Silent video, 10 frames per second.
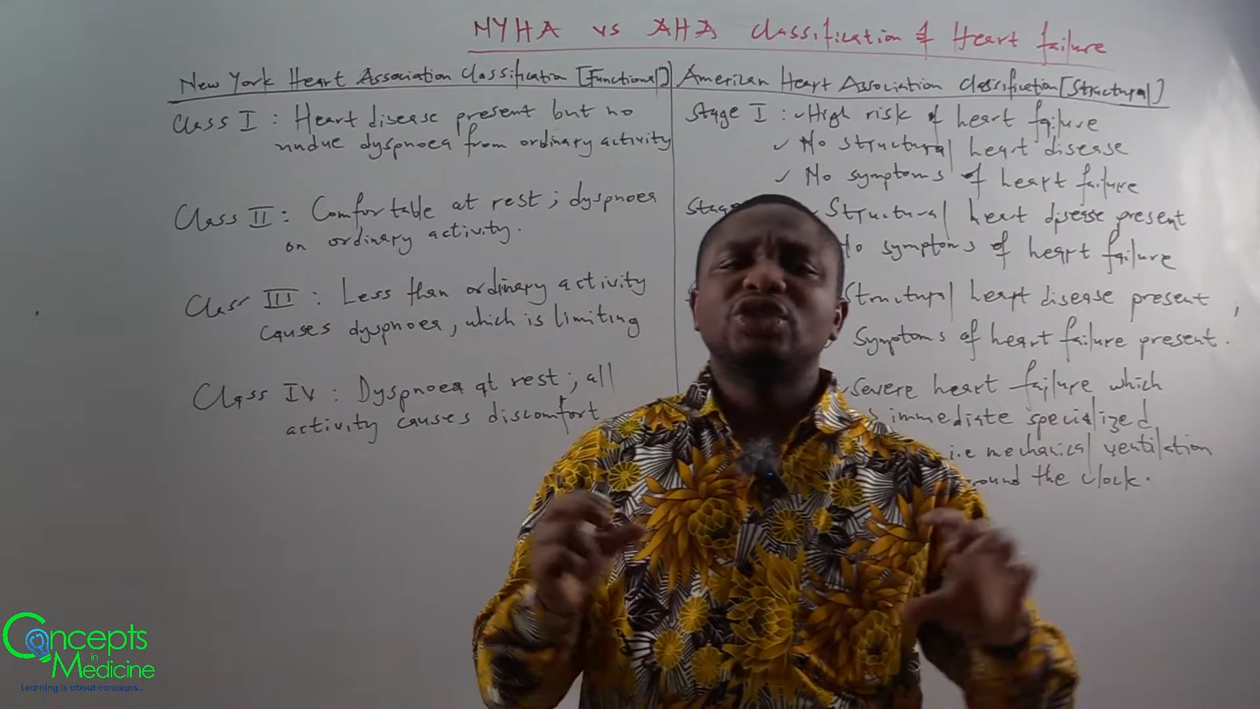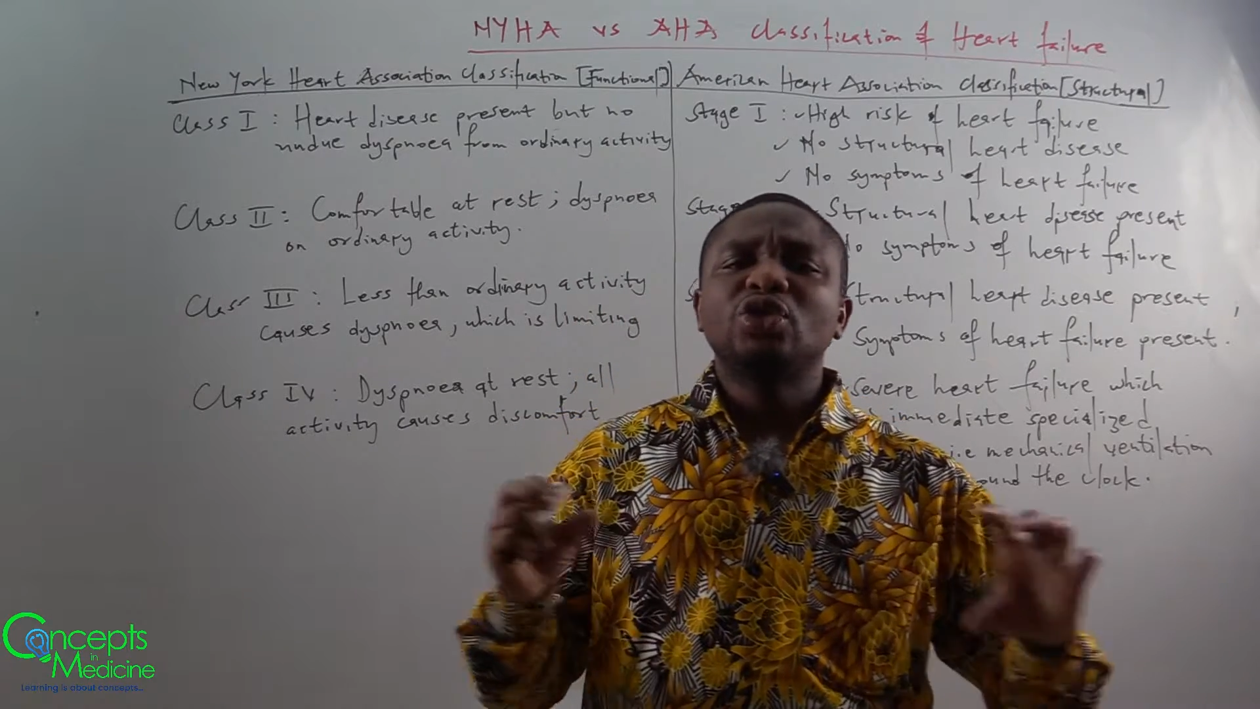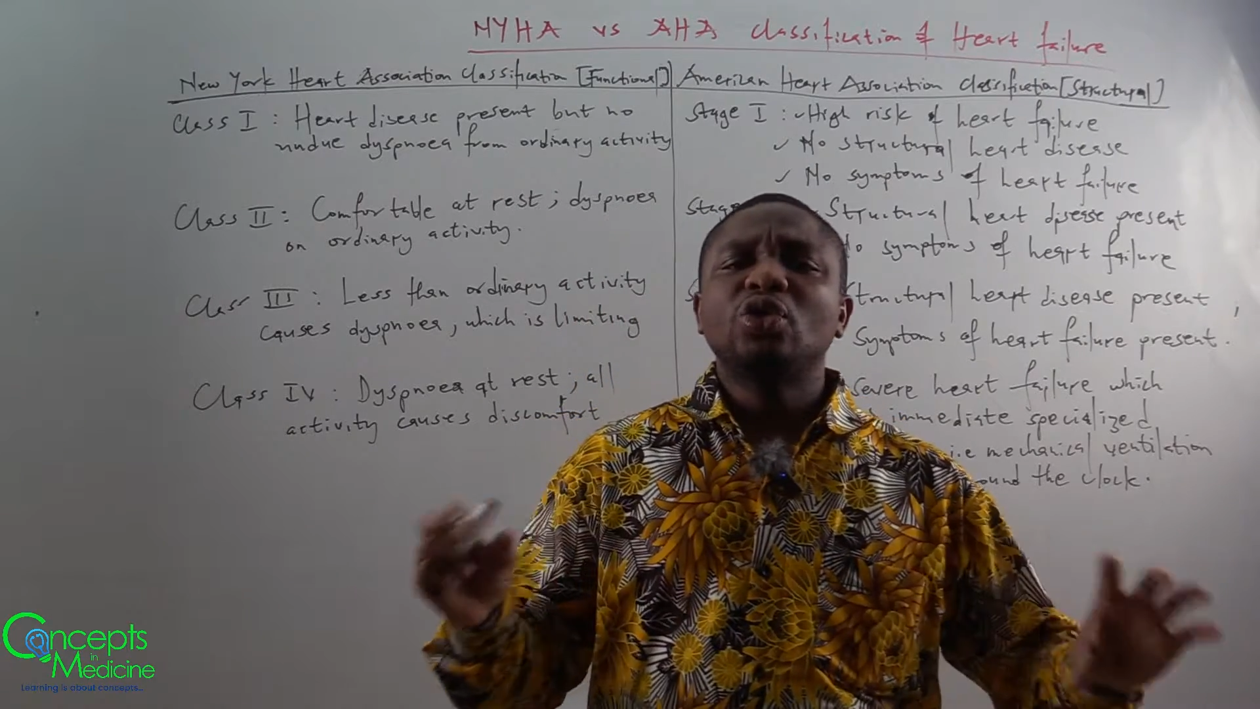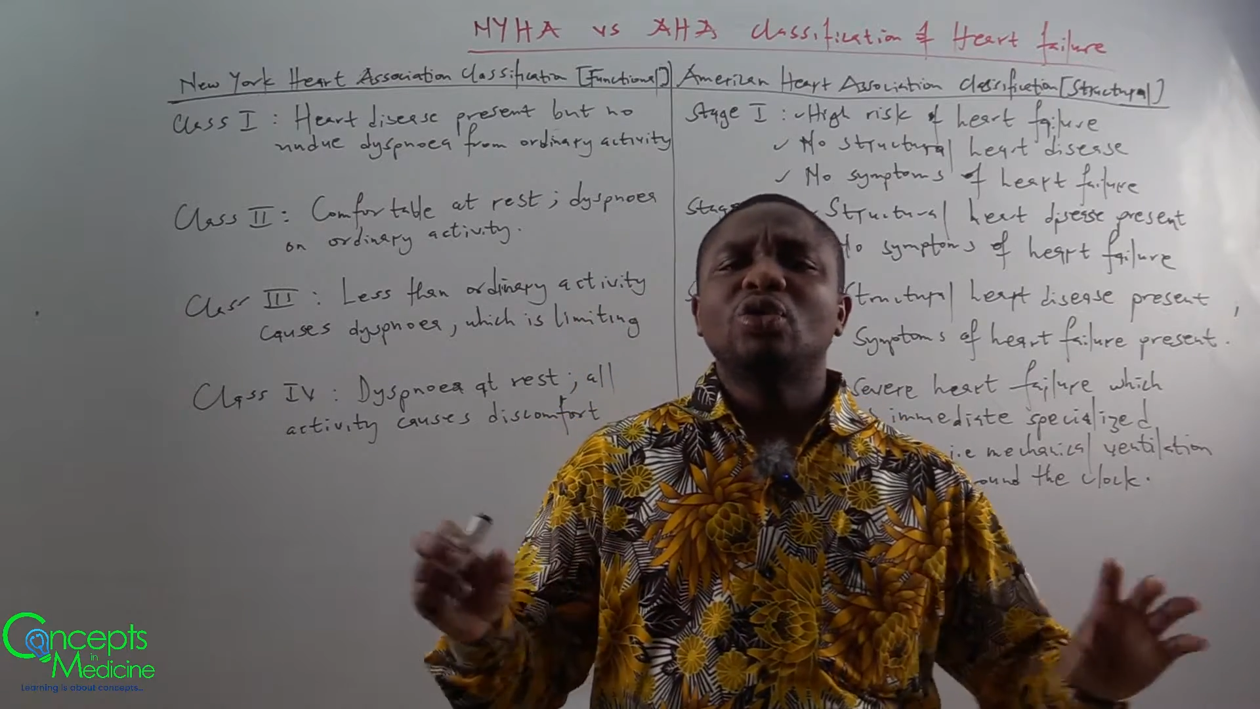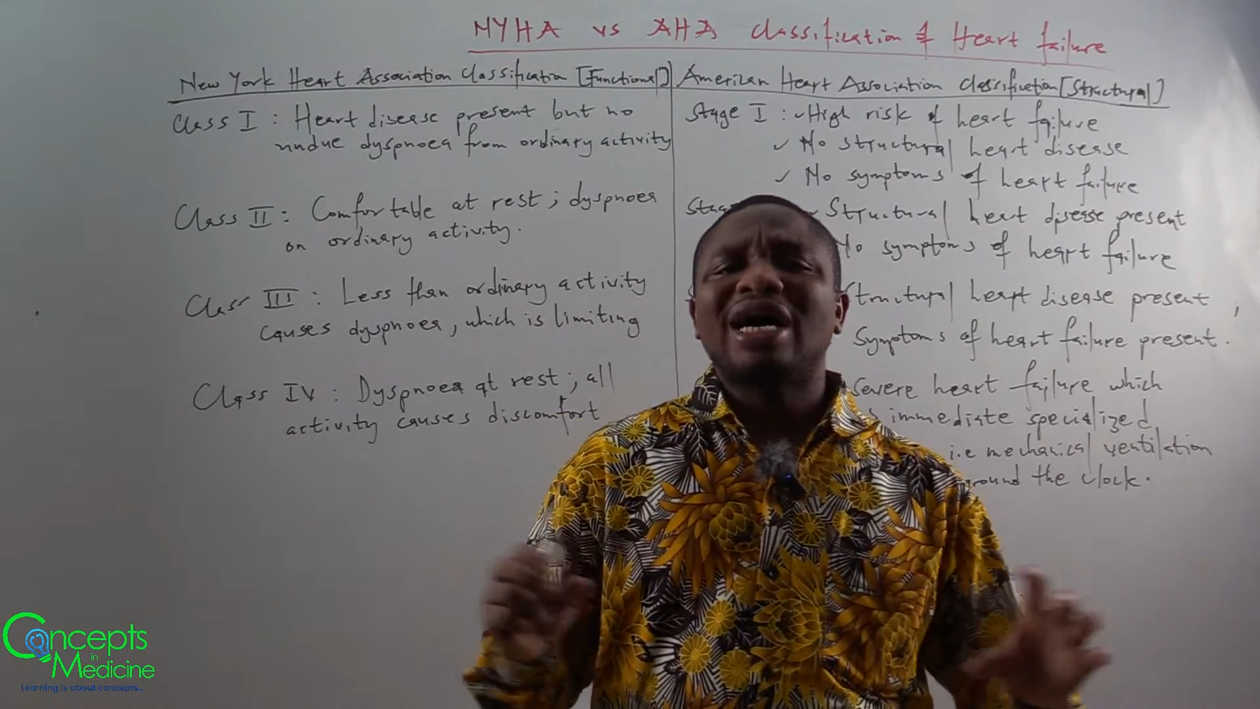is
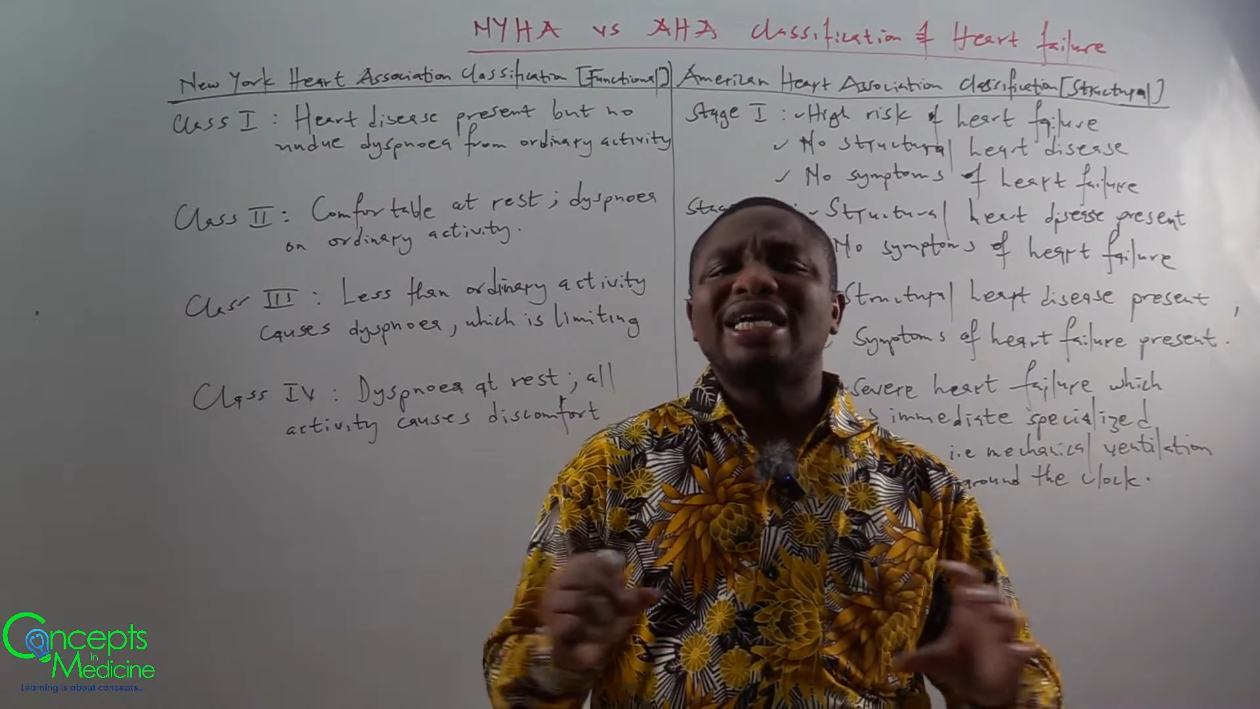no